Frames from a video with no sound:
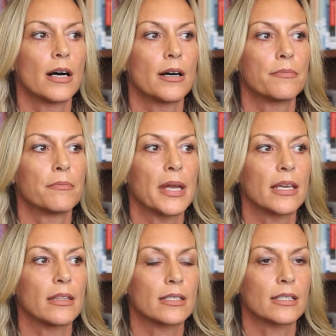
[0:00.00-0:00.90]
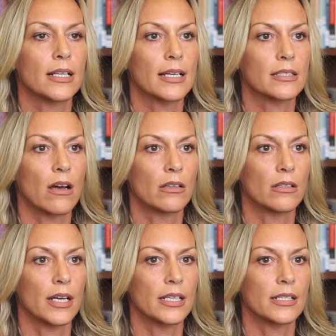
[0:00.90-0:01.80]
making this class
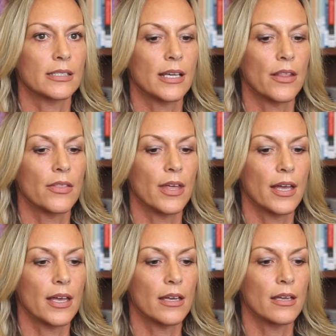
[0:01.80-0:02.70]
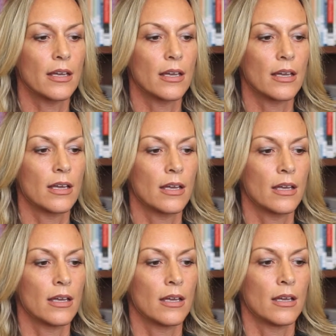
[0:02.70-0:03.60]
online is that in
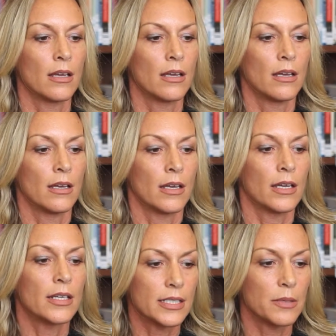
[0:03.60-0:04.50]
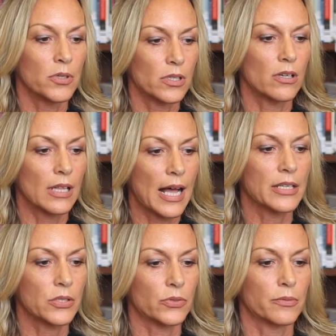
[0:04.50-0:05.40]
a typical
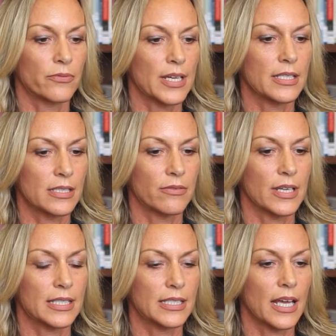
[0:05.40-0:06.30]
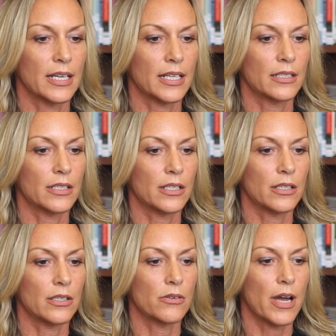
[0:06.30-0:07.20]
classroom face-to-face setting,
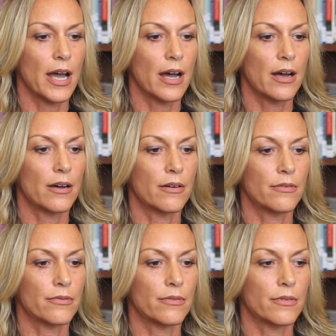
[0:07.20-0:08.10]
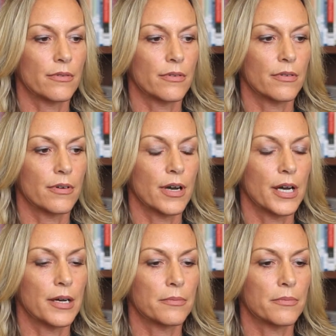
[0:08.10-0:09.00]
you have,
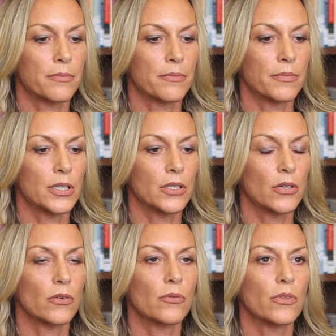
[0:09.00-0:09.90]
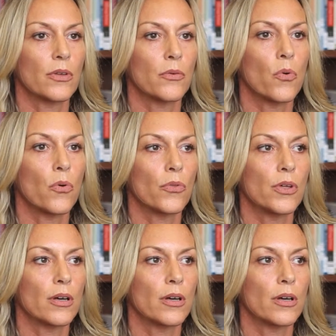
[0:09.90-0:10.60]
the